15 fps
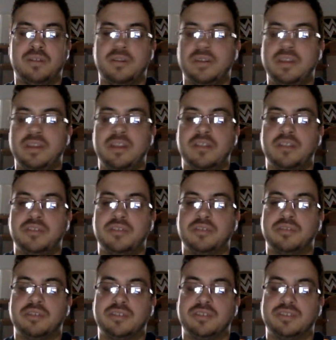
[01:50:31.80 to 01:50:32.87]
year or
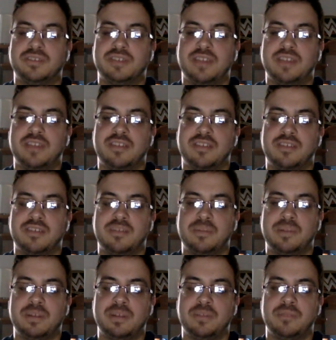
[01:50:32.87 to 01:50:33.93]
two, I should say, because I
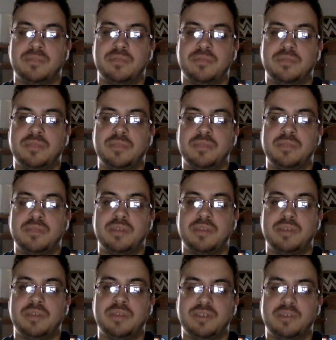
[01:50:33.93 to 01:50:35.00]
remember him debuting
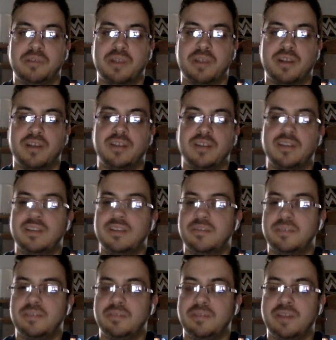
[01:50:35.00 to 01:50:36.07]
out of nowhere
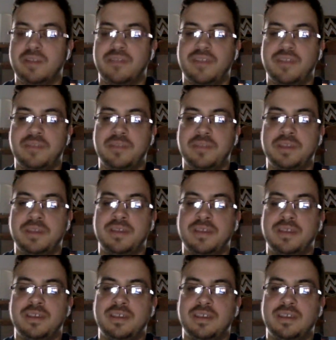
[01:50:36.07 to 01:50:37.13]
with the Wyatt family,
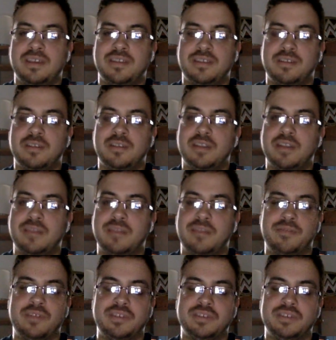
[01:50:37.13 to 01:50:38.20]
and it's like, okay,
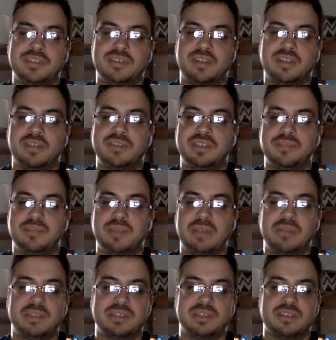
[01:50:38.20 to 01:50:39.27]
well, Vince just loves these
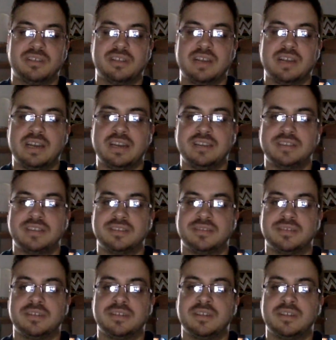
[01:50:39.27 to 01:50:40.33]
big muscular guys, and
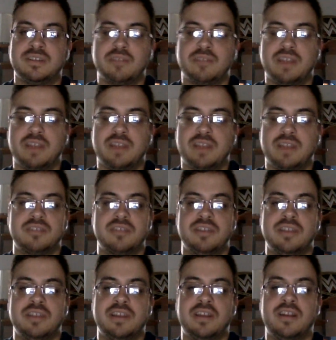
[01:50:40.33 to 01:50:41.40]
who cares how
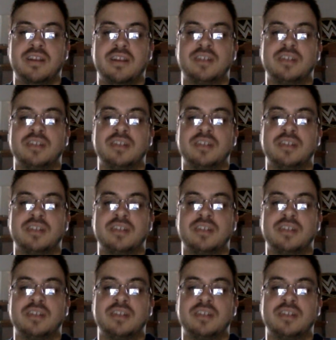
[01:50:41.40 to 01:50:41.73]
green they are?